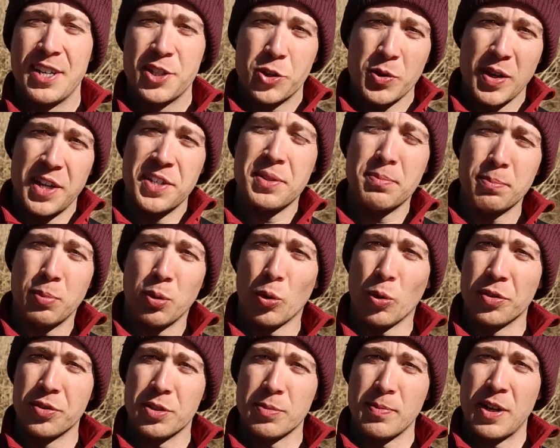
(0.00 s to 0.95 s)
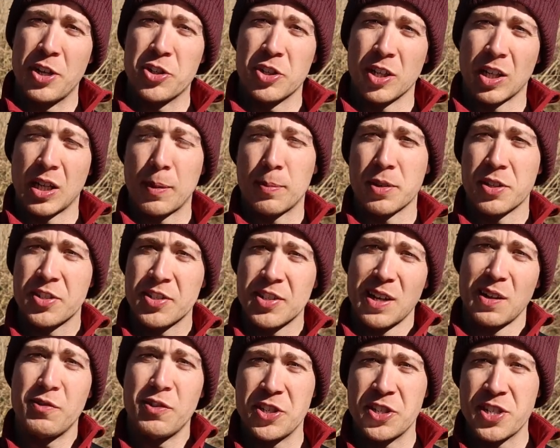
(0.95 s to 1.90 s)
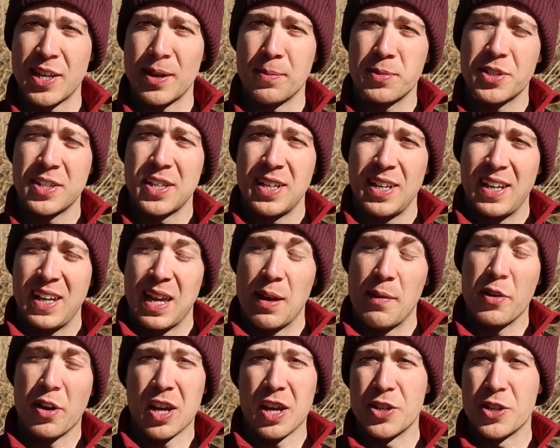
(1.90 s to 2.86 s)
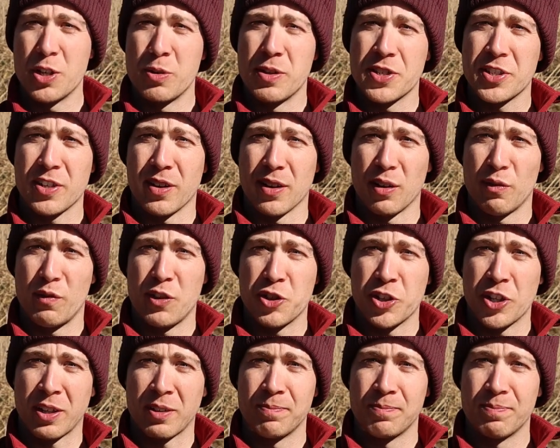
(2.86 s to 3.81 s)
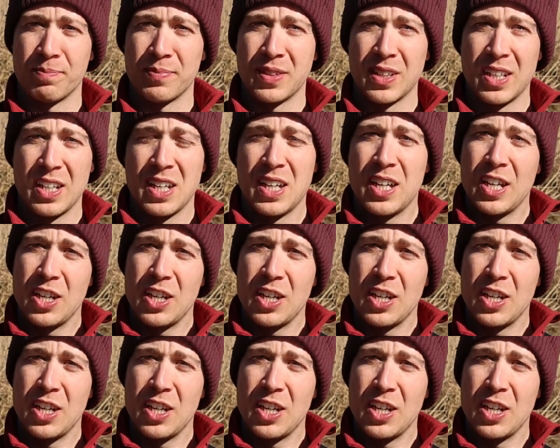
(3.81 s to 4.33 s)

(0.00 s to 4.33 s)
So it is important to mention a couple of safety tips if you're going to do this kind of fishing.